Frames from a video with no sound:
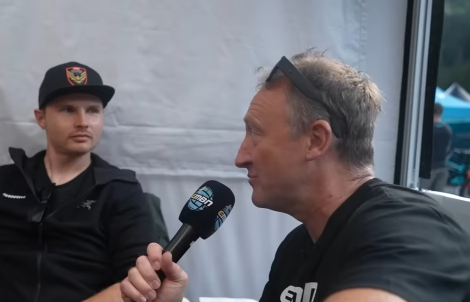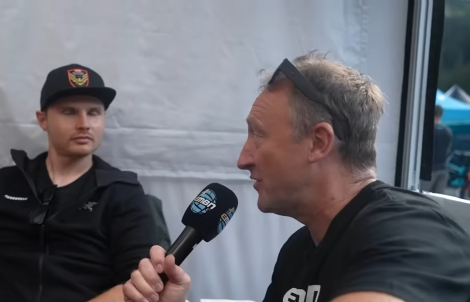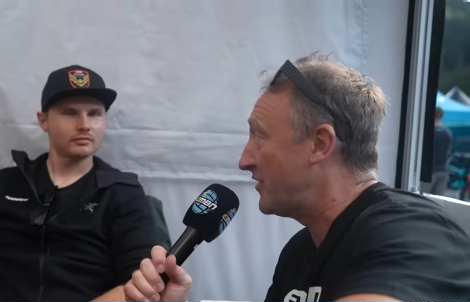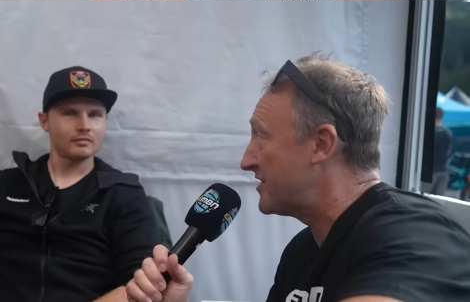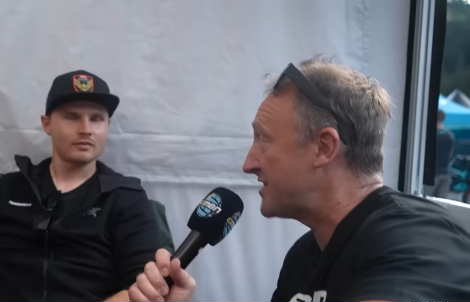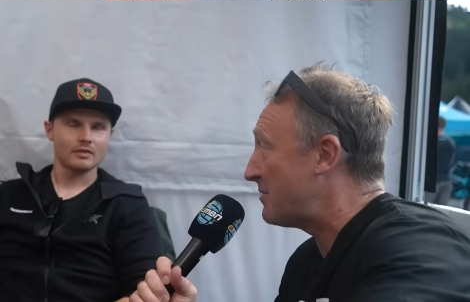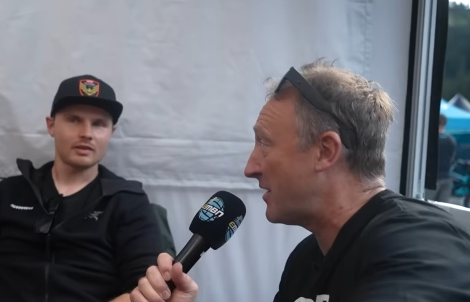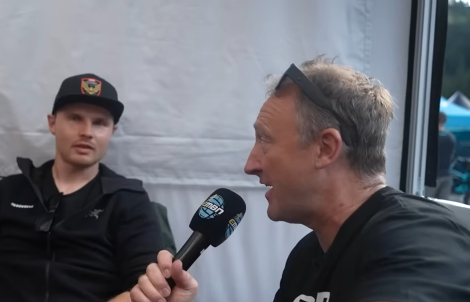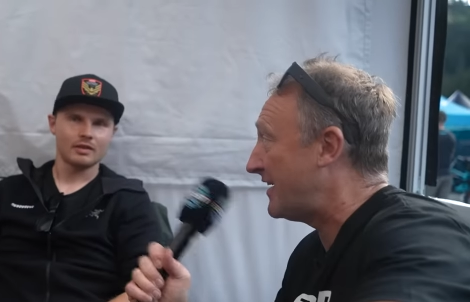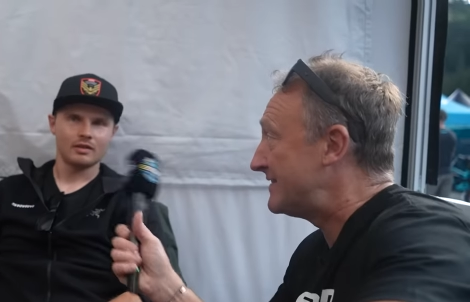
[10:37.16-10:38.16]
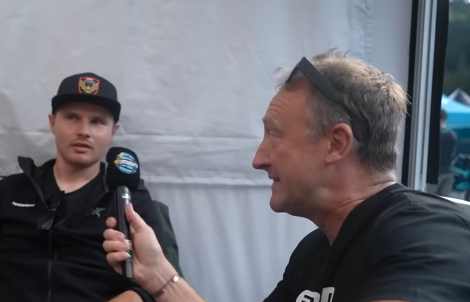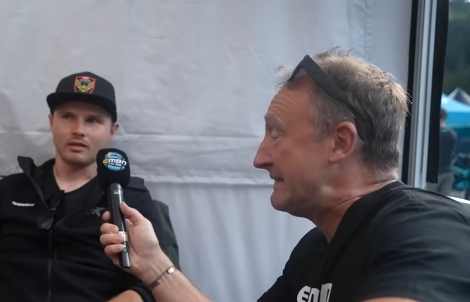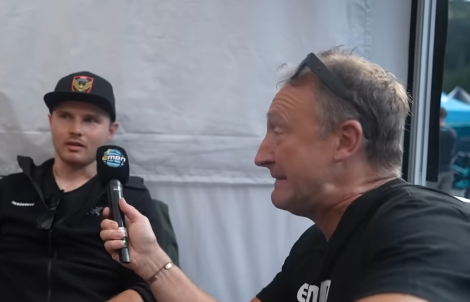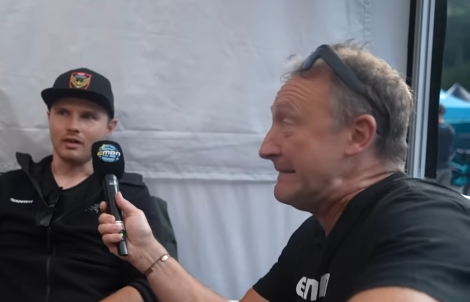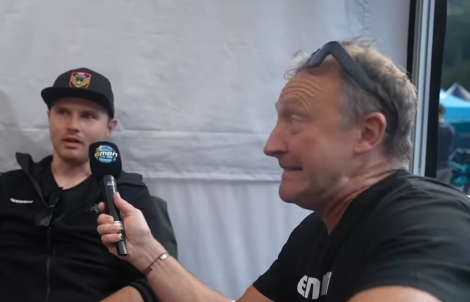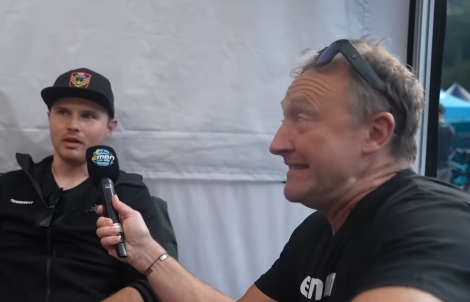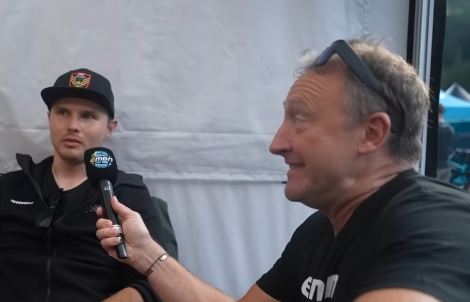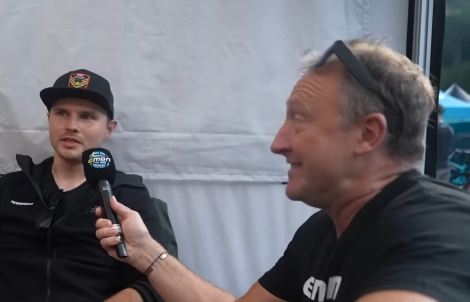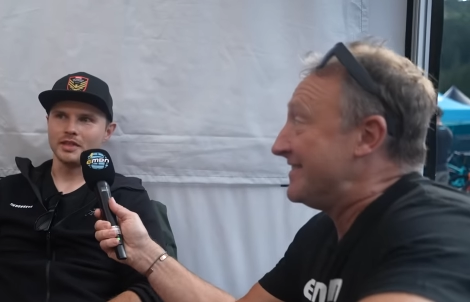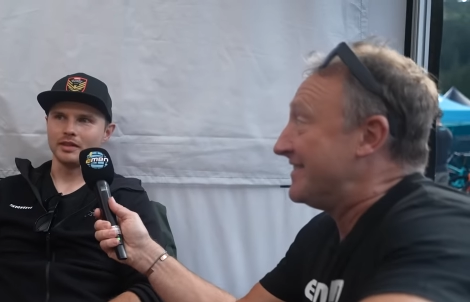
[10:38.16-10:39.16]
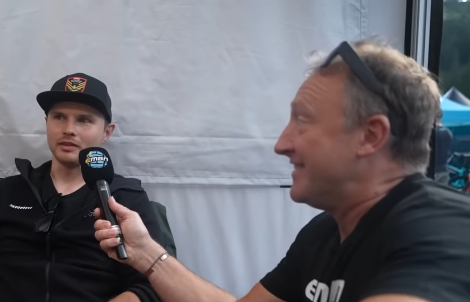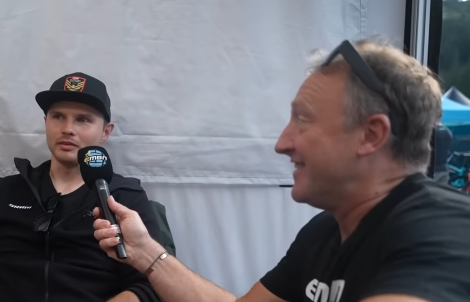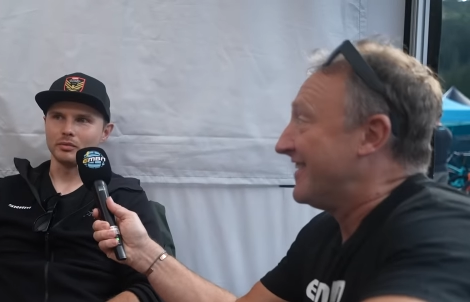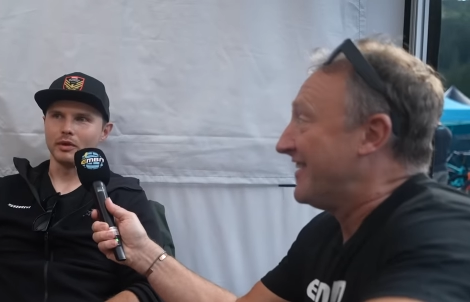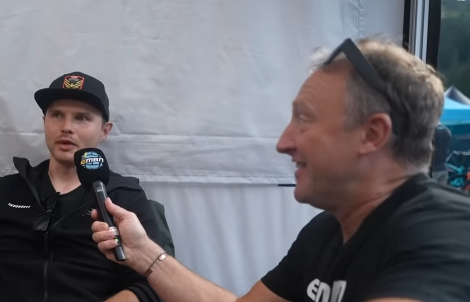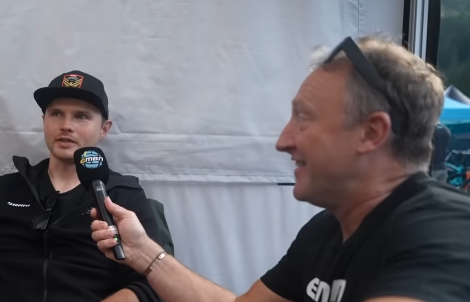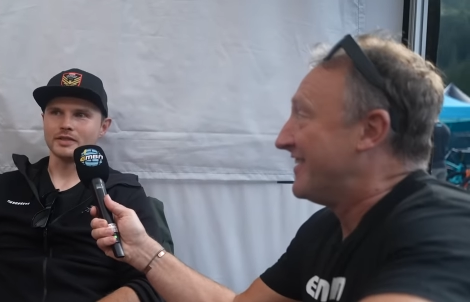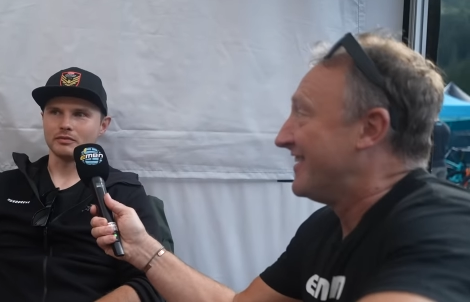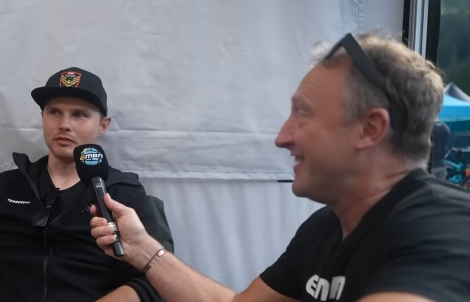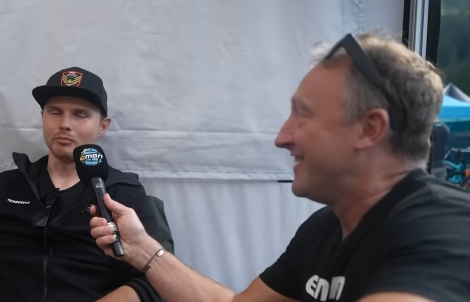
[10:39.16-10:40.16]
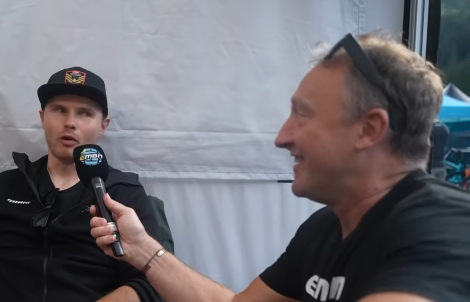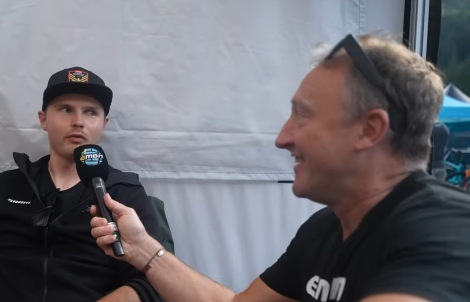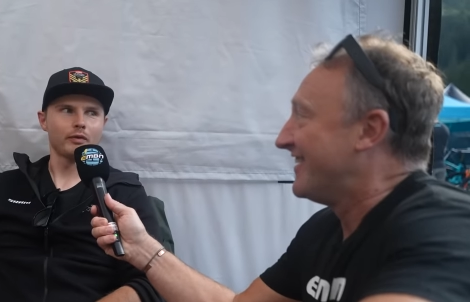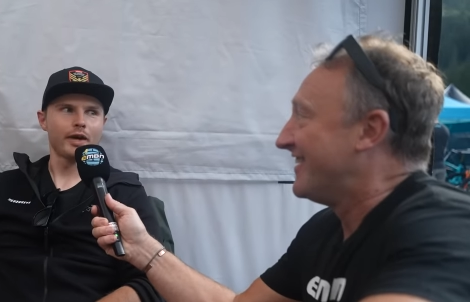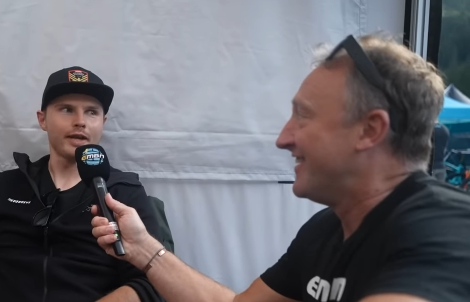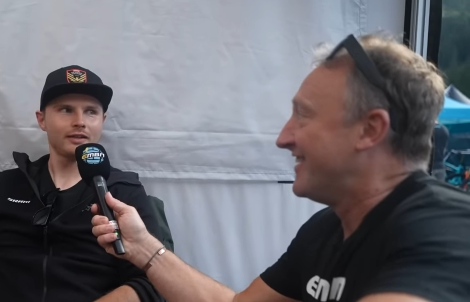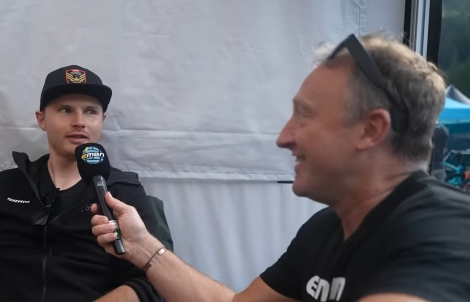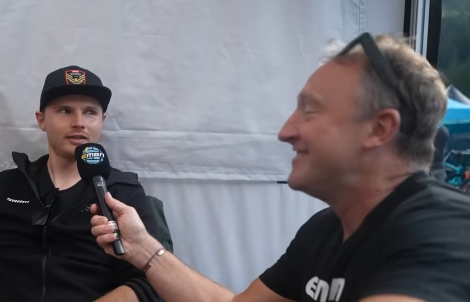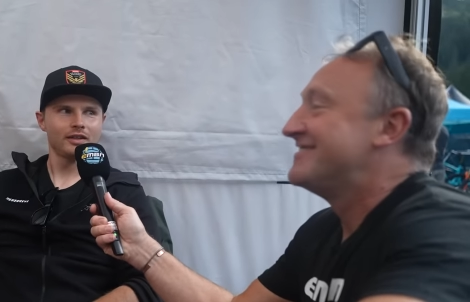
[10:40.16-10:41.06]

Speaker 1: What are you going to say about that? I would say it works with both great,